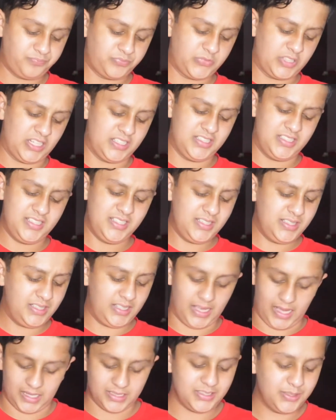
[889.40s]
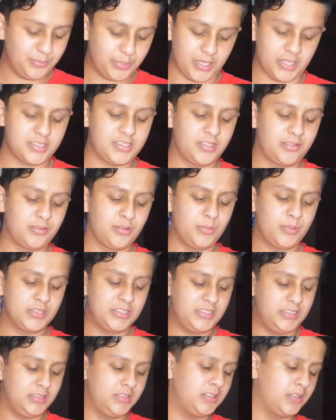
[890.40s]
And she blushes so
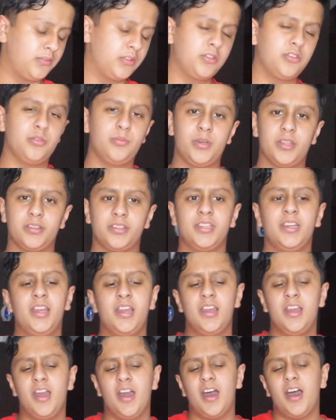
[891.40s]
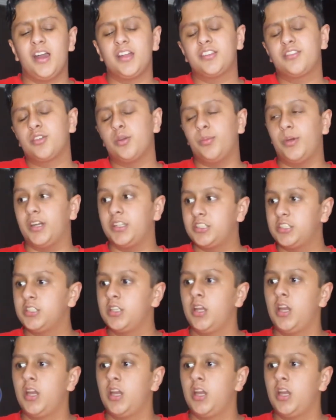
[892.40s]
much, she shivers so much.